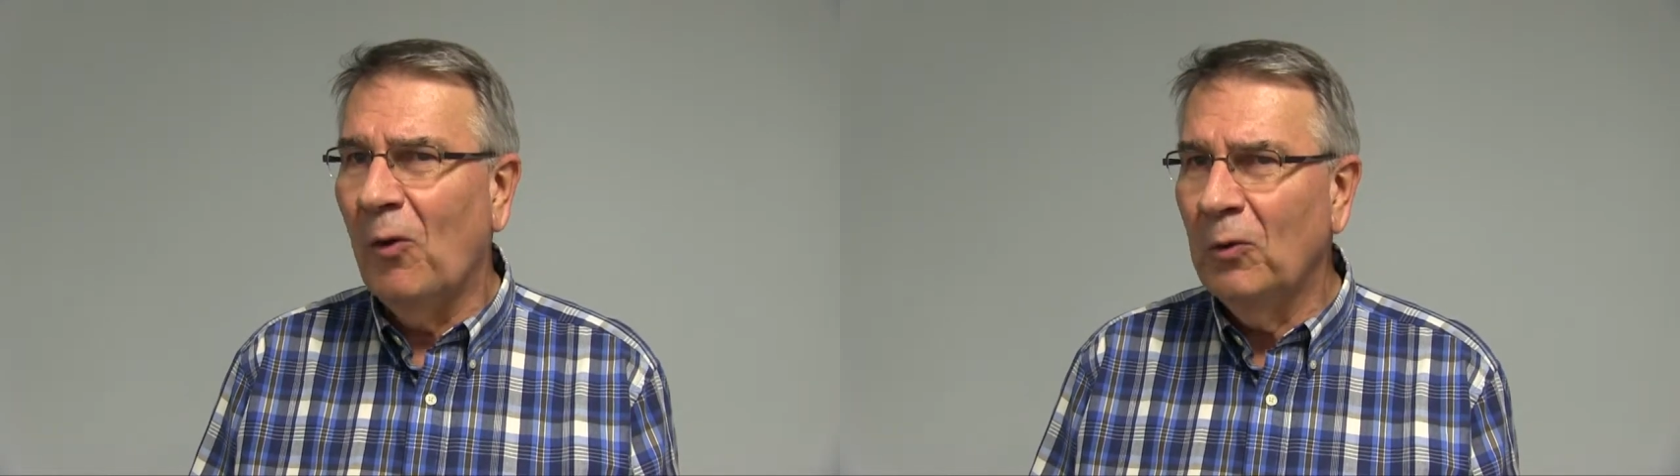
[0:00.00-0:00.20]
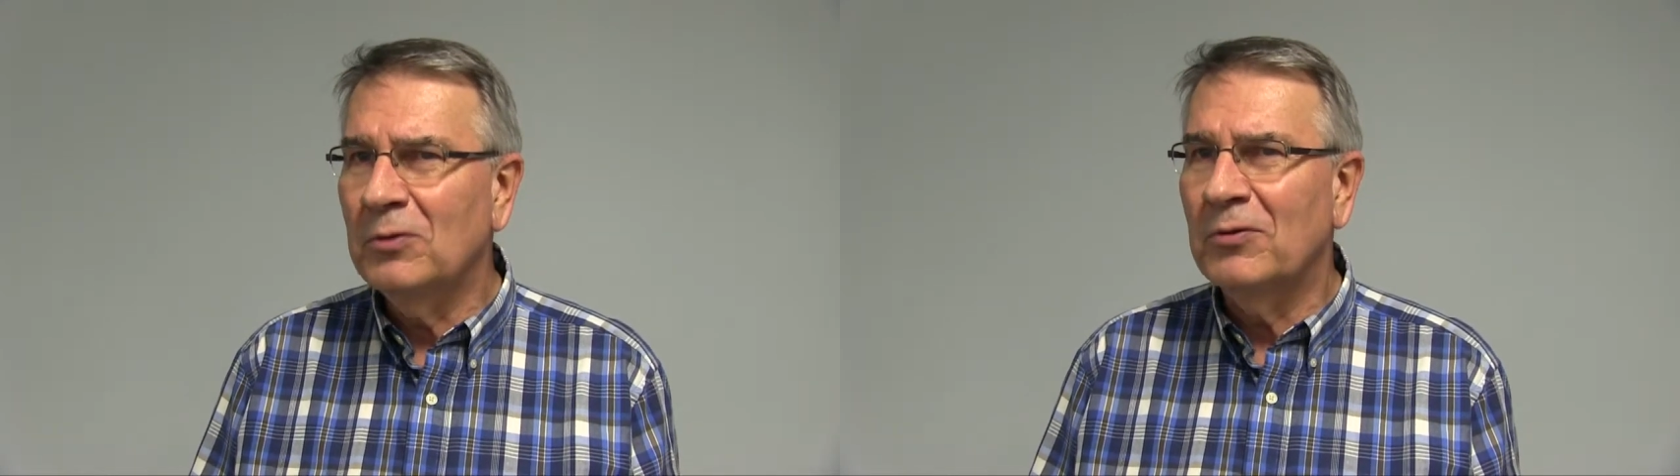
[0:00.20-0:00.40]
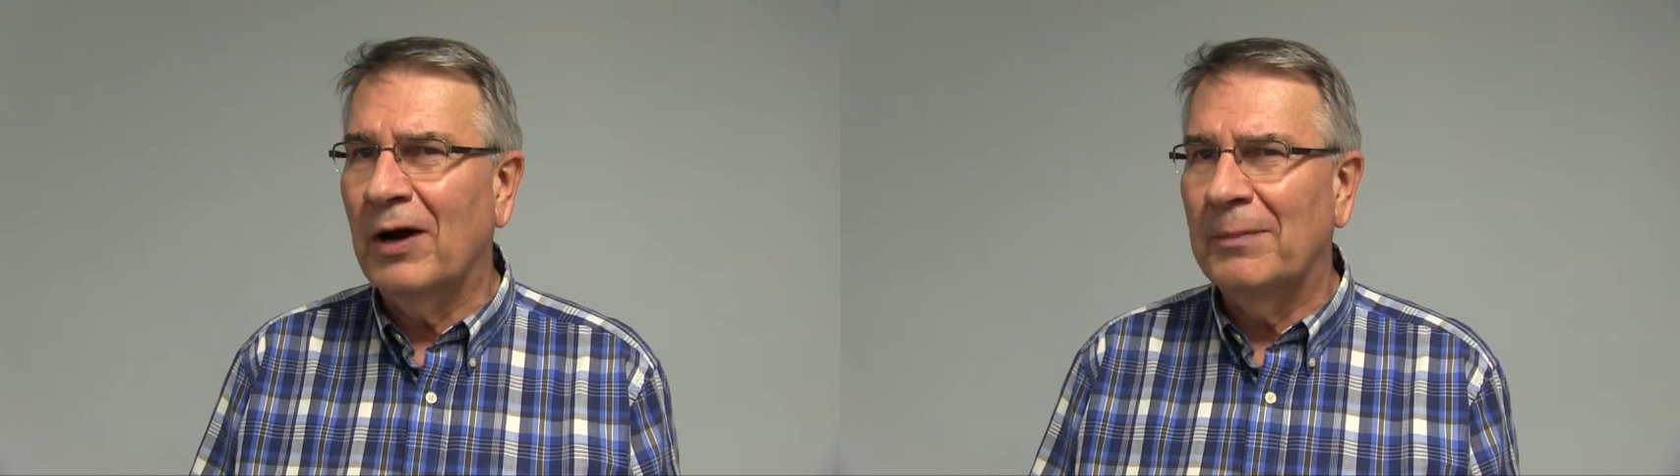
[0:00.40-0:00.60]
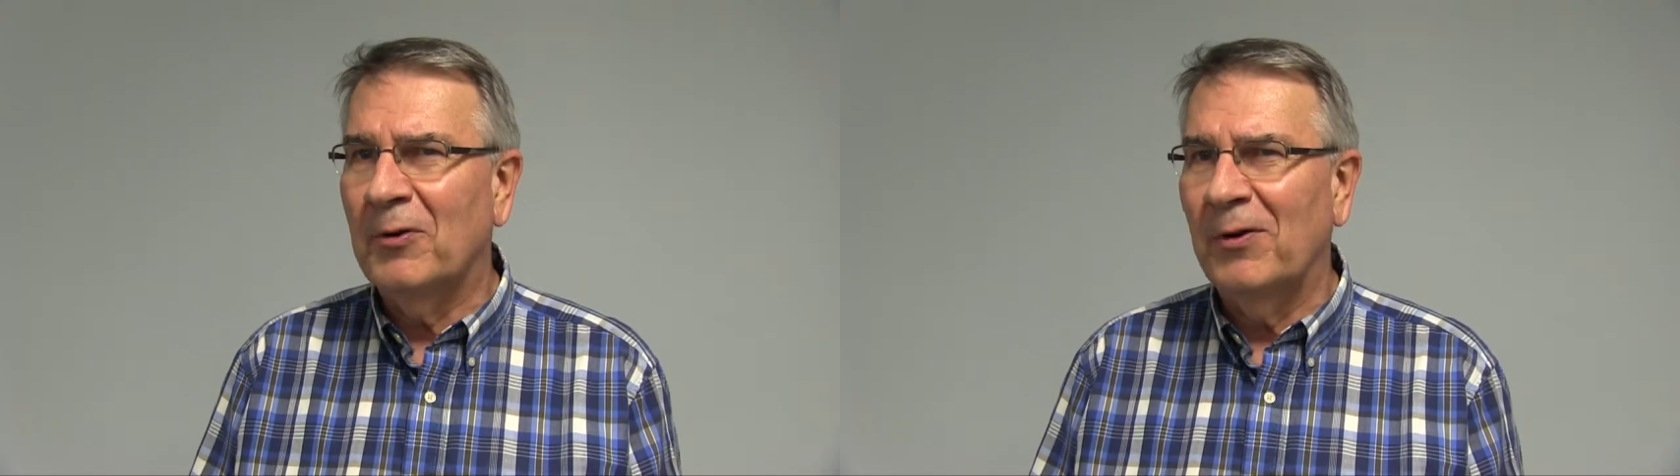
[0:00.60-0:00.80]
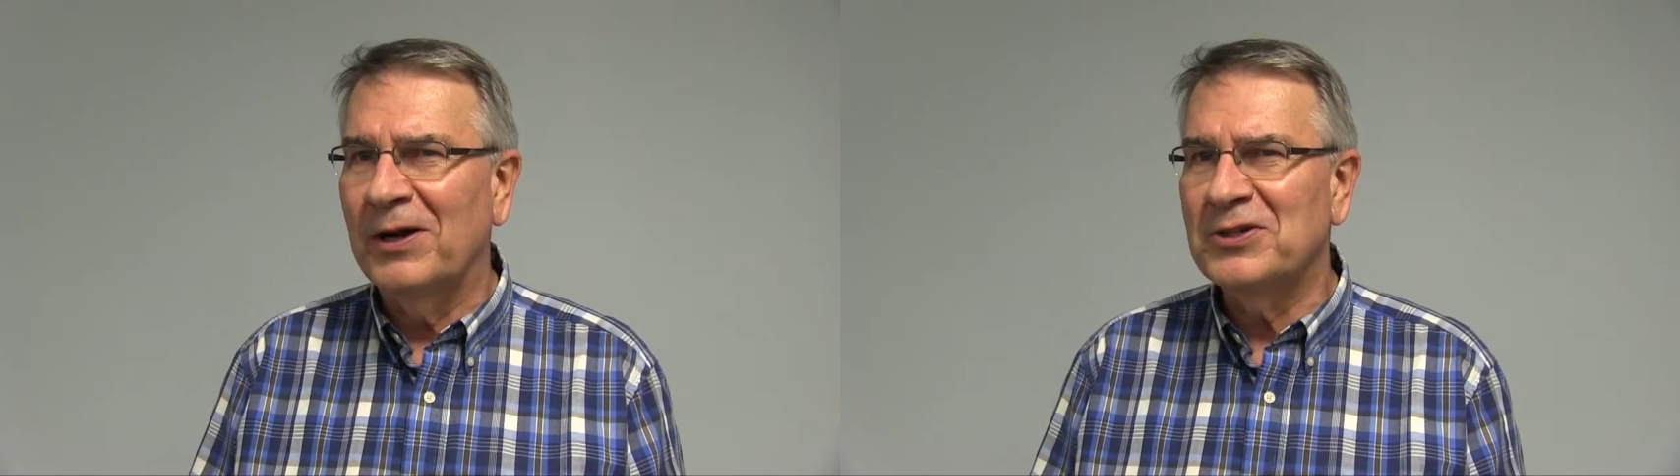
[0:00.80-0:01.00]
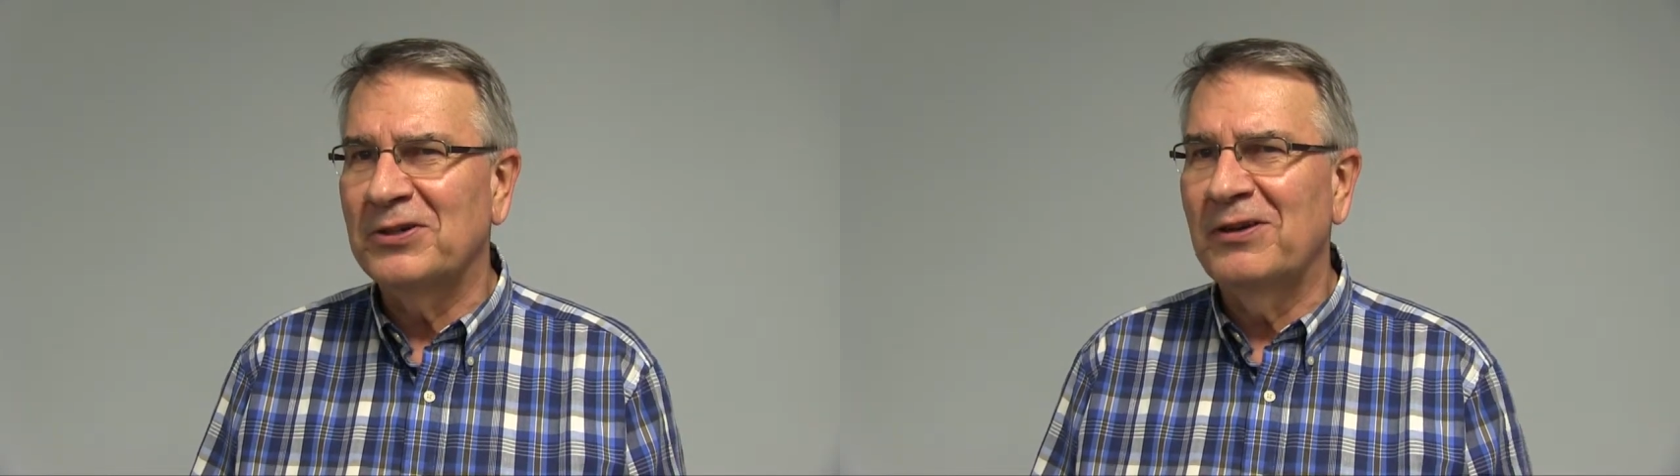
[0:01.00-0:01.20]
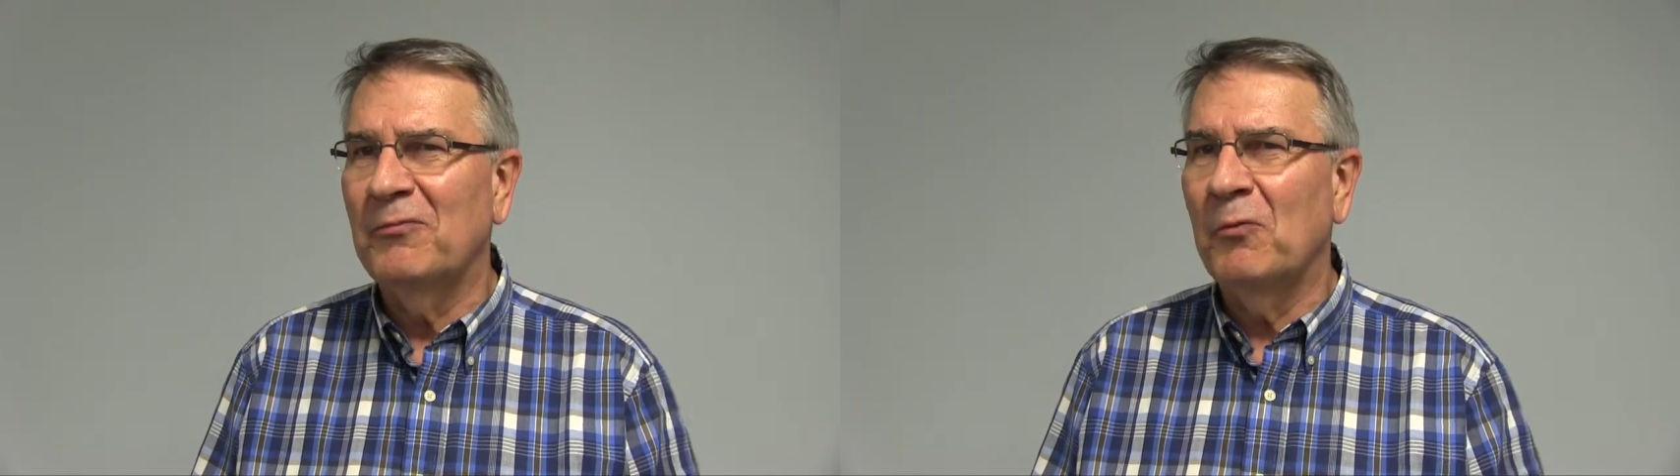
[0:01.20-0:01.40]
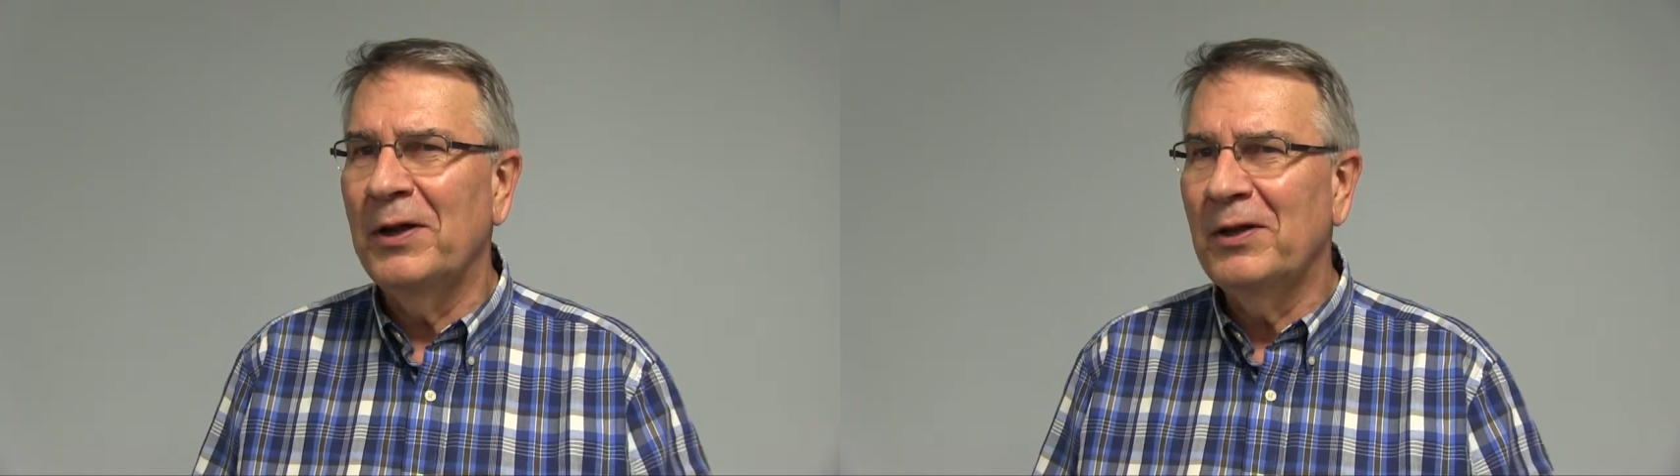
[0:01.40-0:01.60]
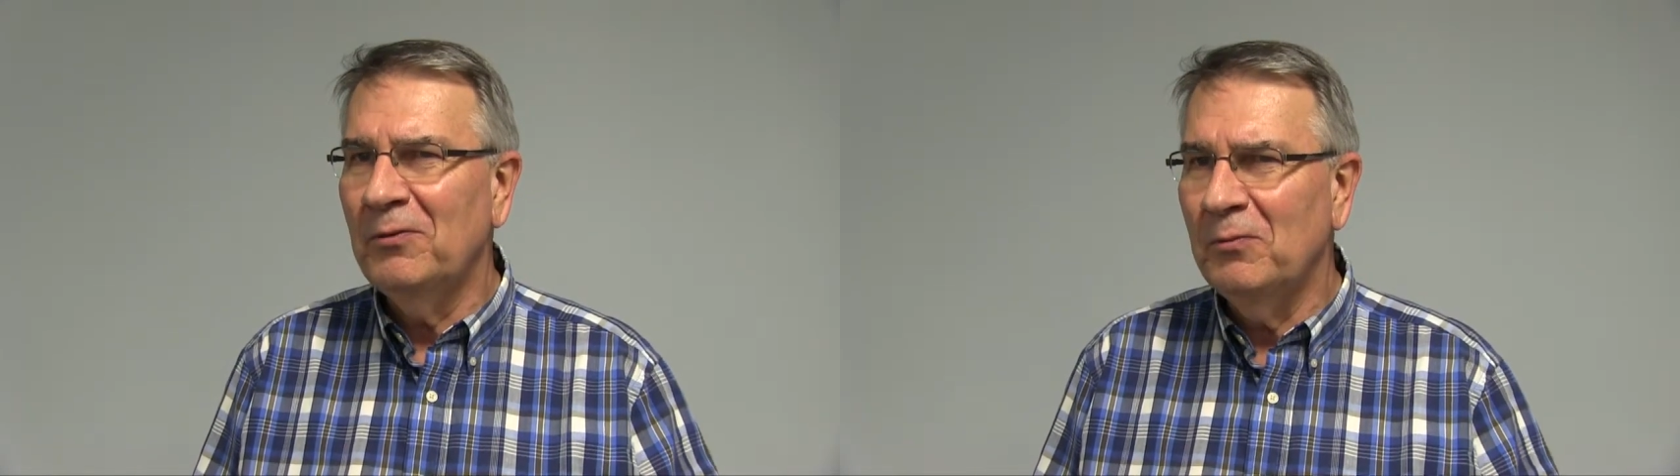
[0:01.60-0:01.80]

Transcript: old crop question of will